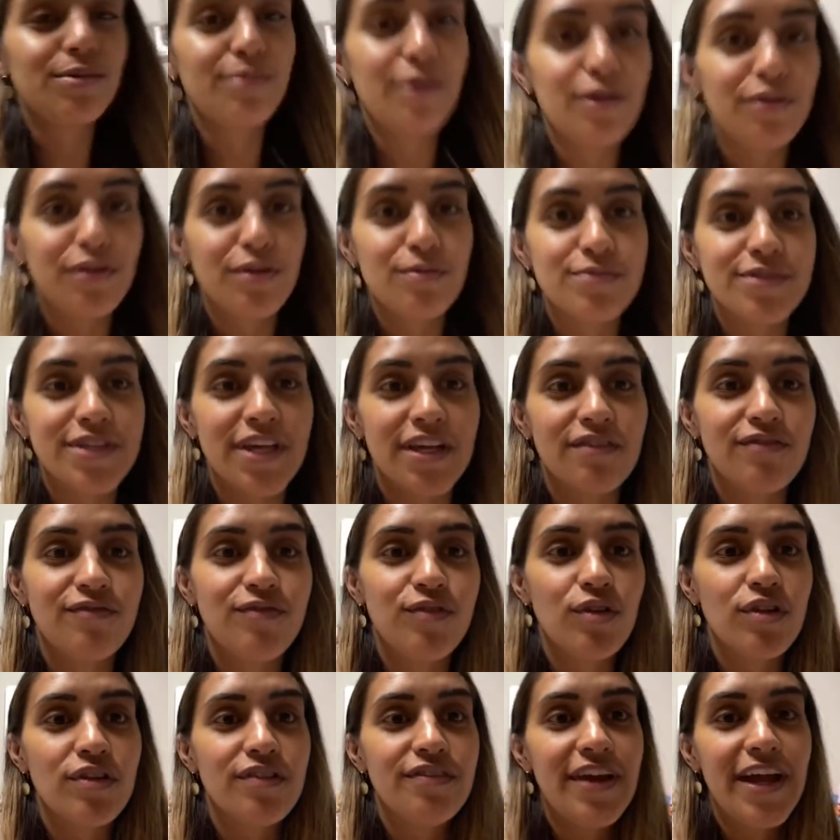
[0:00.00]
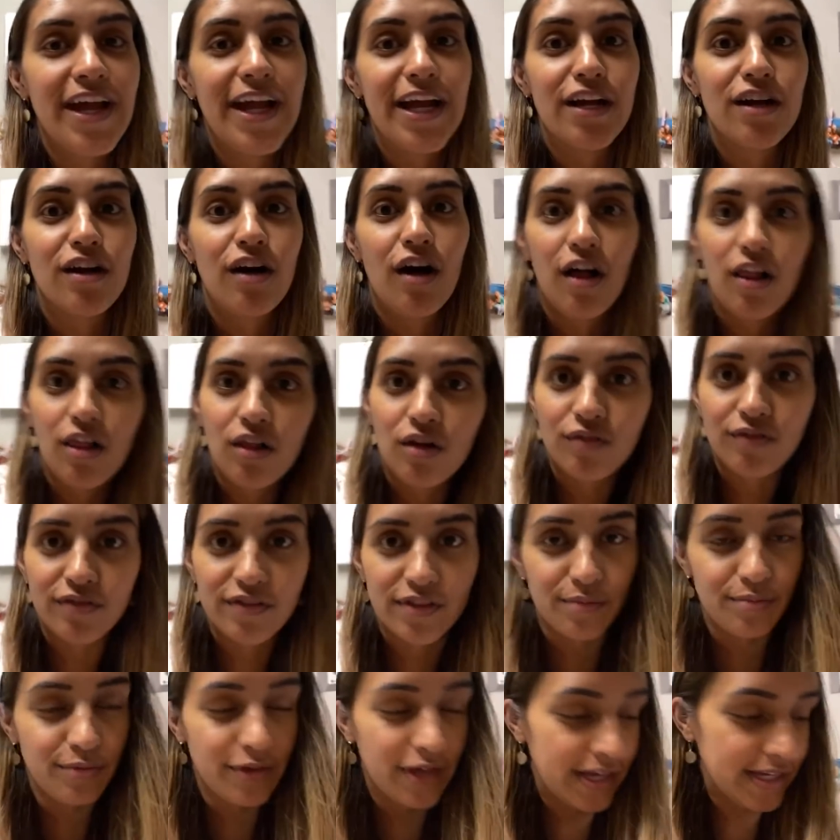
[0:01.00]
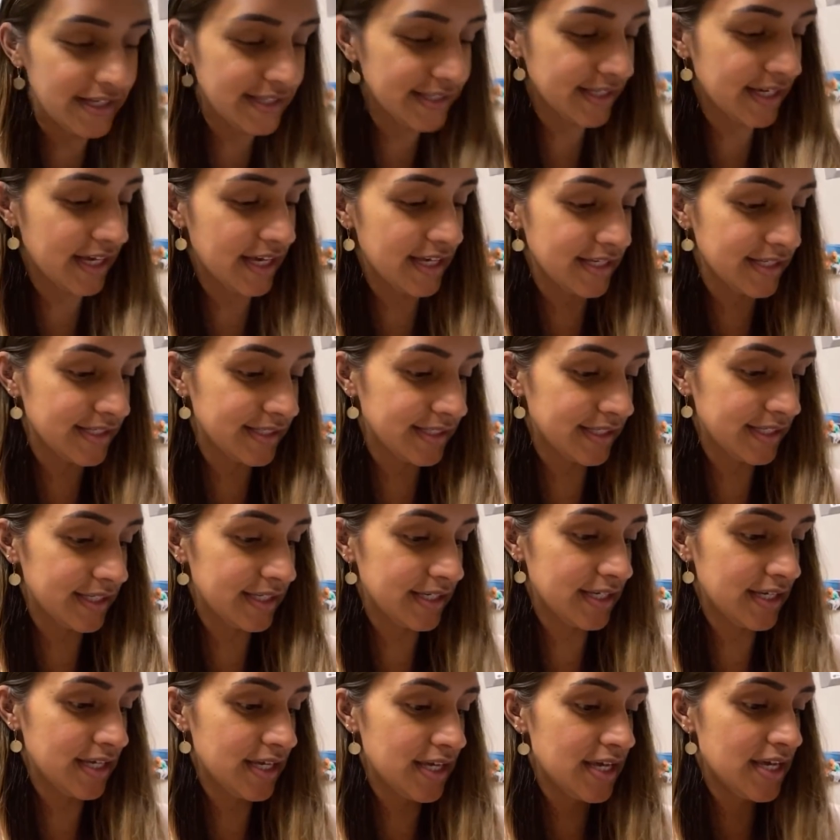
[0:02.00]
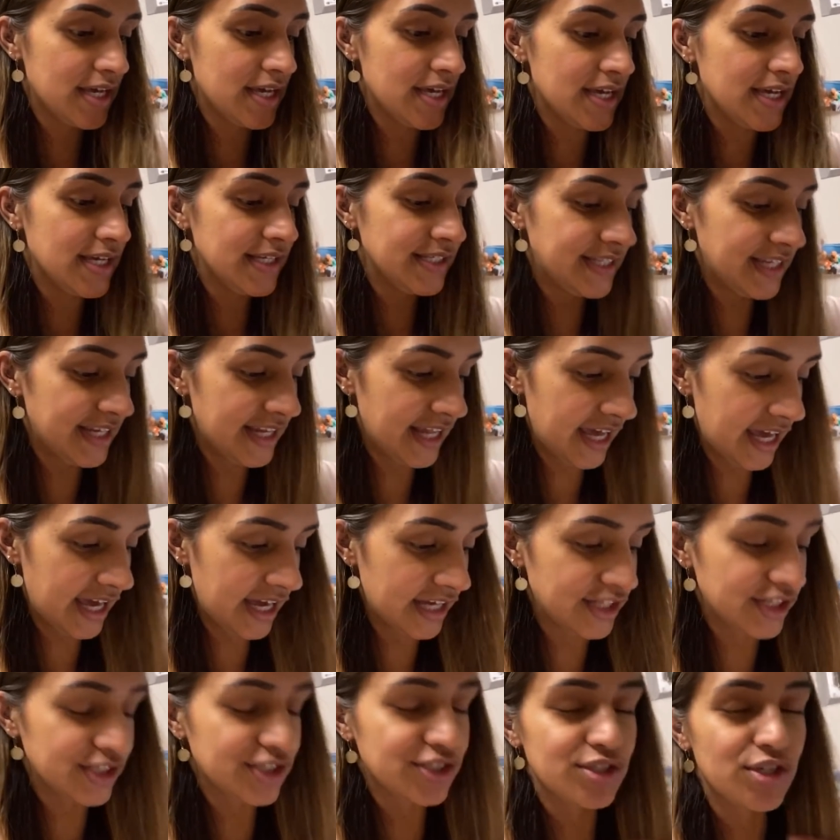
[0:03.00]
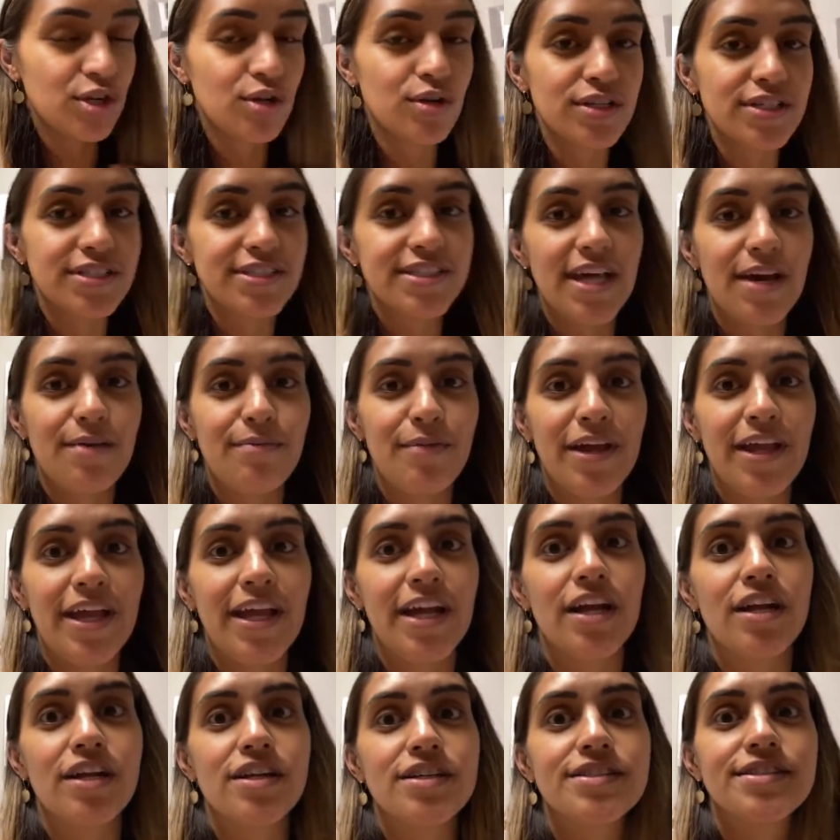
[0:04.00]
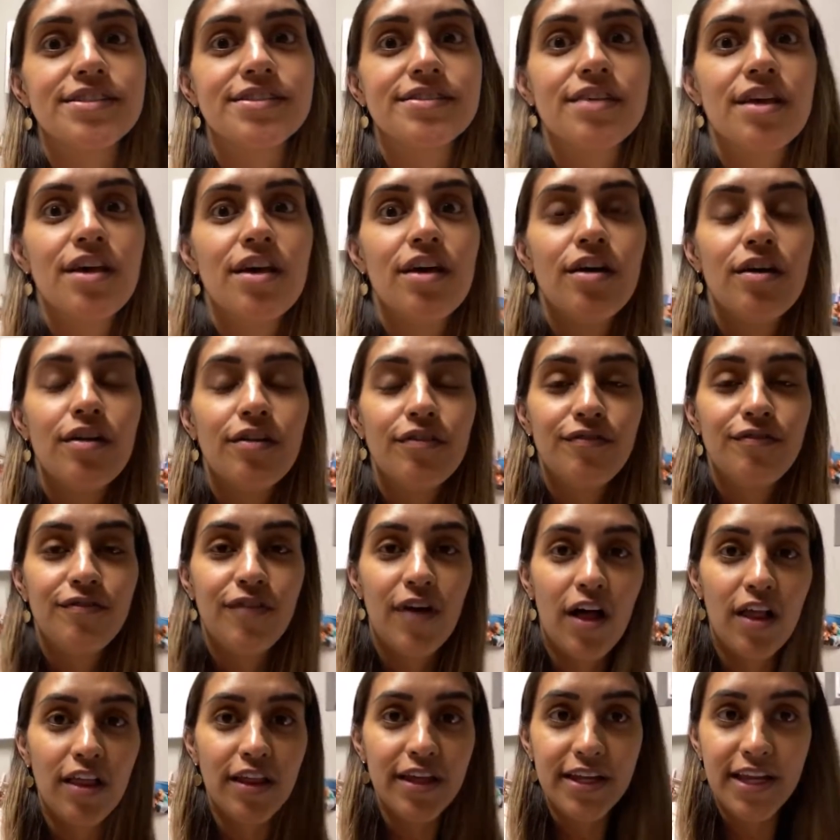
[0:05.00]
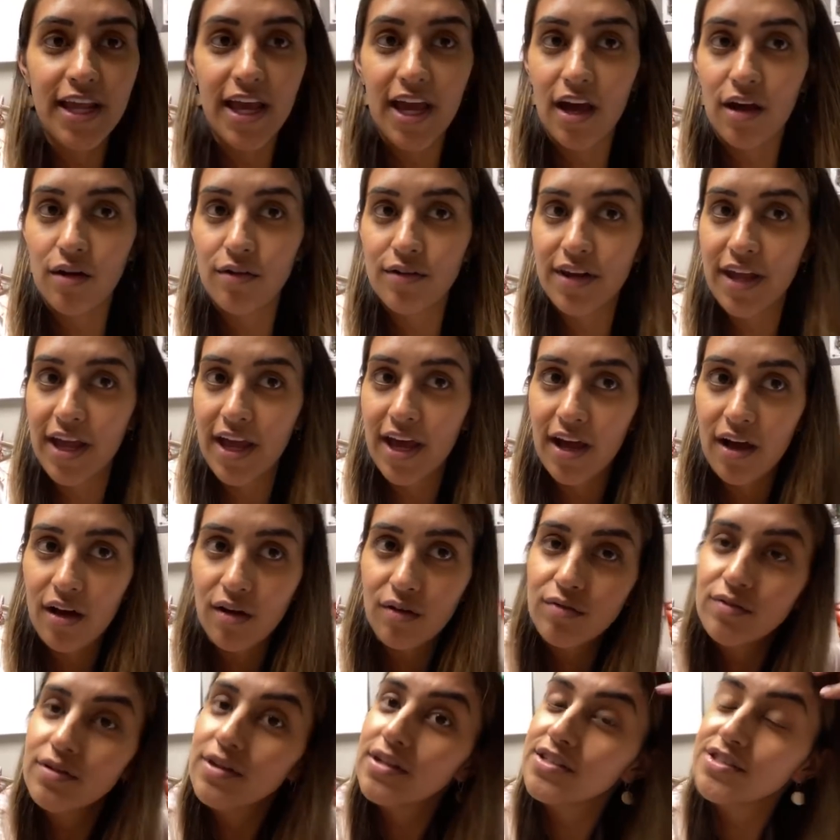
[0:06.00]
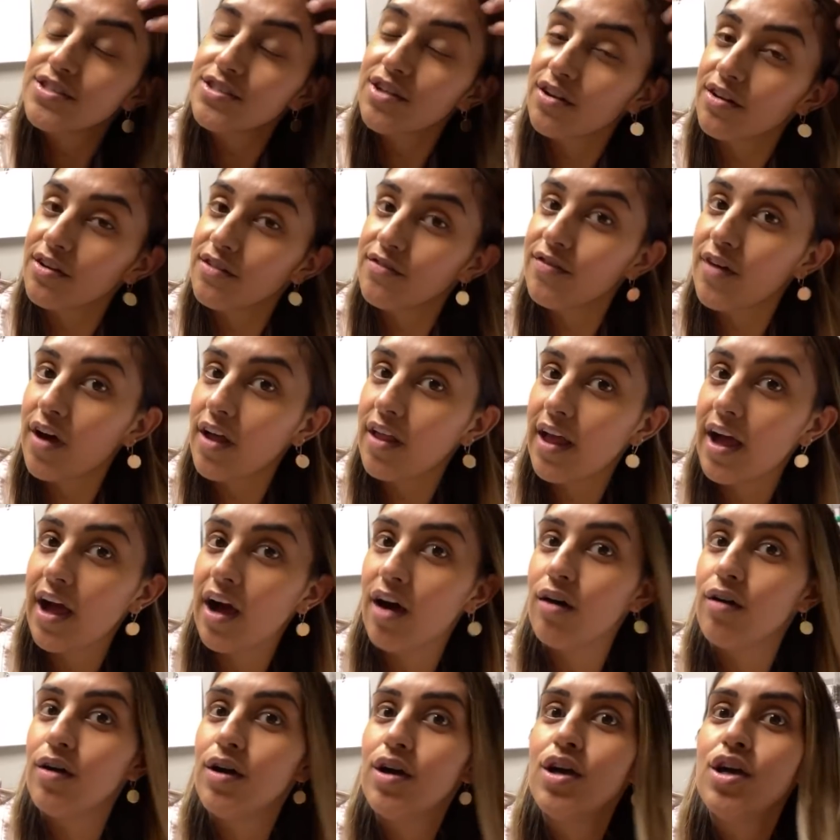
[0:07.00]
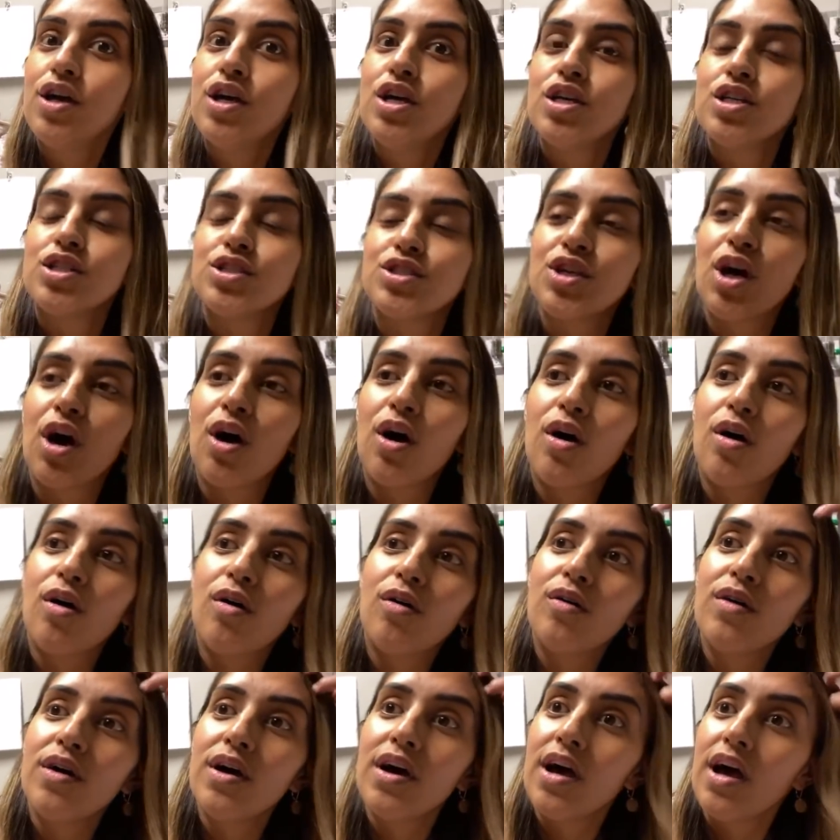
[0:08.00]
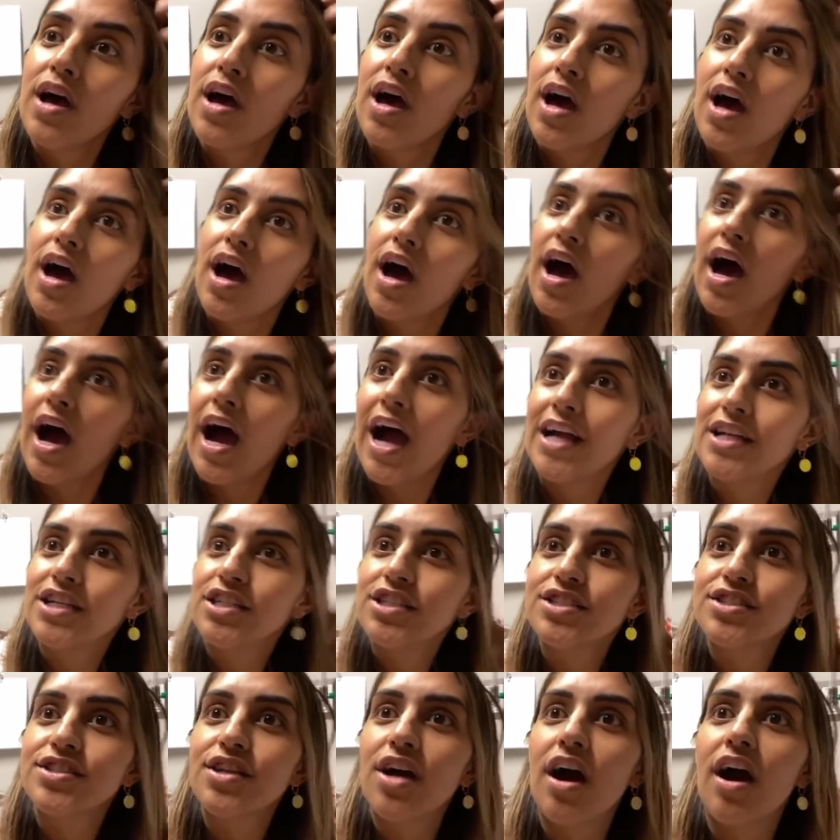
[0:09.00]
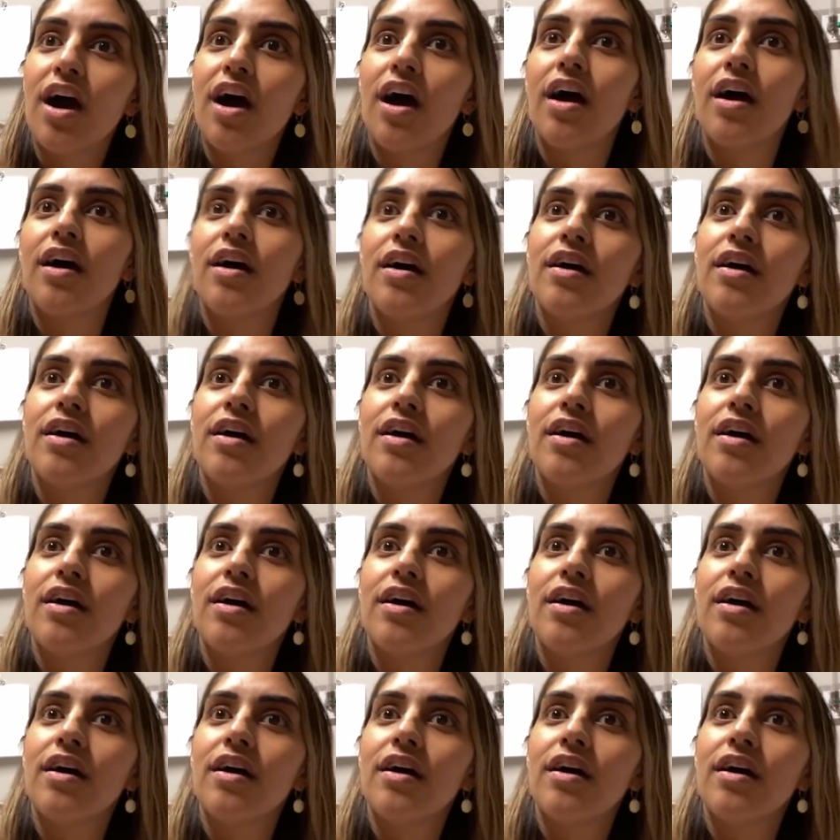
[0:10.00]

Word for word: my room's like full of hair all over the place because today I just noticed that my hair is falling out now. It's starting to fall out. So I just thought